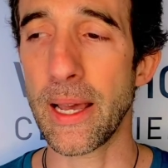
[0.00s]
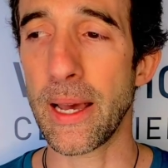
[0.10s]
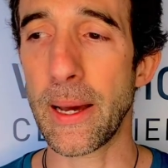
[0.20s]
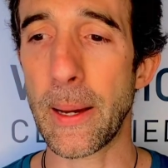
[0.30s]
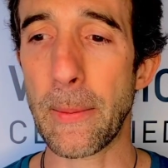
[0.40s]

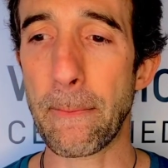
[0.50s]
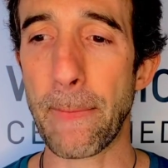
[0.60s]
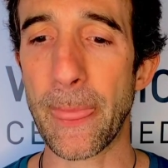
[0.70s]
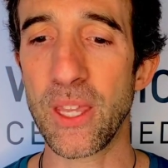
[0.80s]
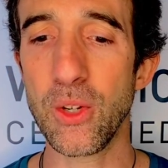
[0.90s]

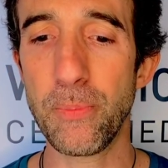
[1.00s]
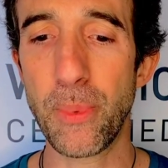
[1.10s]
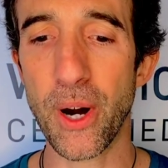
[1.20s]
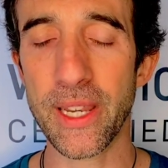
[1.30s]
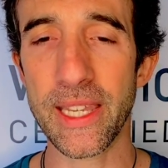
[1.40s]
your
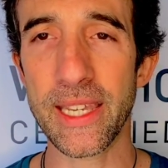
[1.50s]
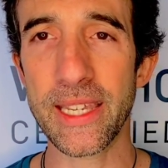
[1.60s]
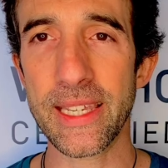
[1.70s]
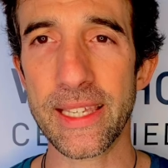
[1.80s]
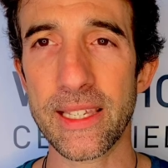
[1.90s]

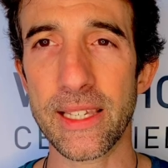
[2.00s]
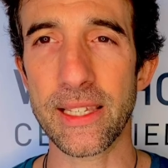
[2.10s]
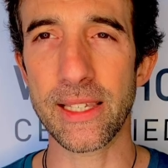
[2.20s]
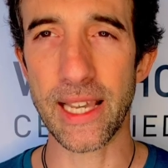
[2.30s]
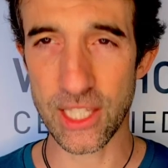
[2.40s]
body
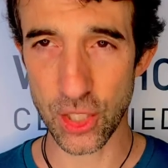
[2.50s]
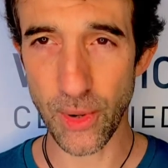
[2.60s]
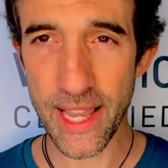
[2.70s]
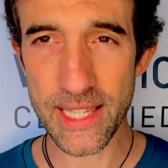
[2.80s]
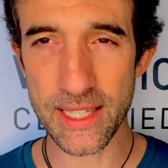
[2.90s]
gets
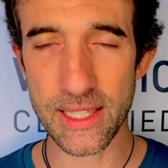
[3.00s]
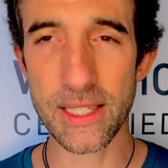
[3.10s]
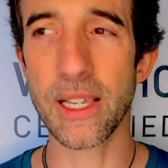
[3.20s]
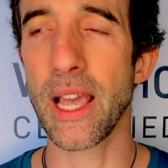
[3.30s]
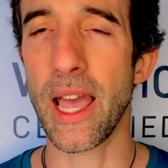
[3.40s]
stressed
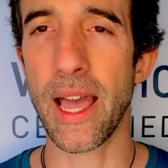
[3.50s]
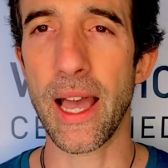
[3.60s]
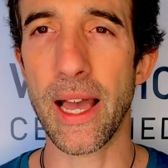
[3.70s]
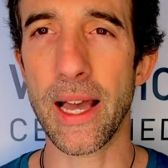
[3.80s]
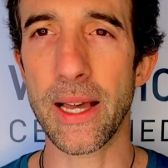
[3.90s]

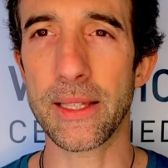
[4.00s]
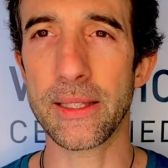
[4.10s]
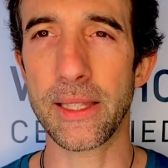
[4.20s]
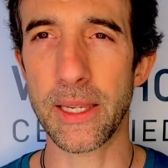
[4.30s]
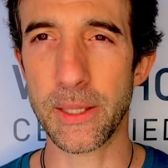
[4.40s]

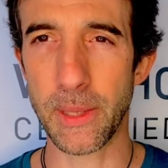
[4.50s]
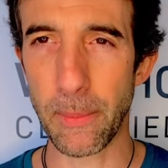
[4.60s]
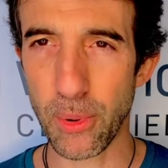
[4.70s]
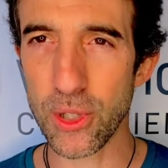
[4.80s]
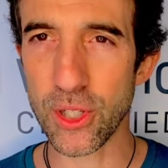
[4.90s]
and they
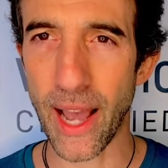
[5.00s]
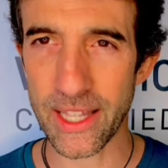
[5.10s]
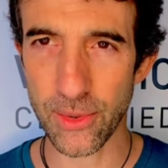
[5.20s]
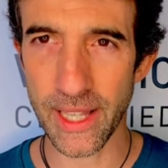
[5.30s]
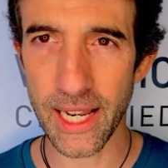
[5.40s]
push the
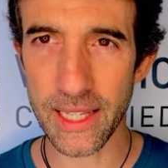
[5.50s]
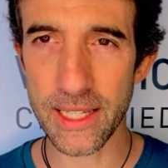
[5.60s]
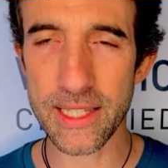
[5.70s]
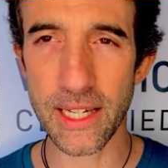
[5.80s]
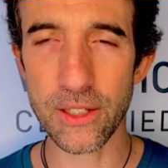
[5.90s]
adrenaline
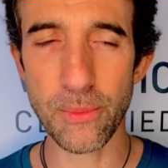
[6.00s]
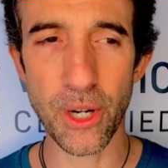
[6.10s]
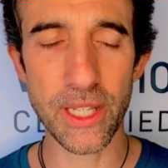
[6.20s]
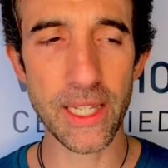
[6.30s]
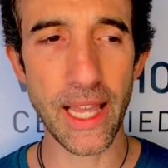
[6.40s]
inside your
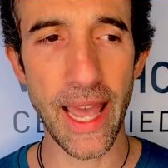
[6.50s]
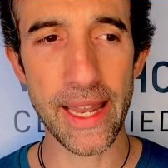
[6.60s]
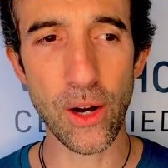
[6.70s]
body, and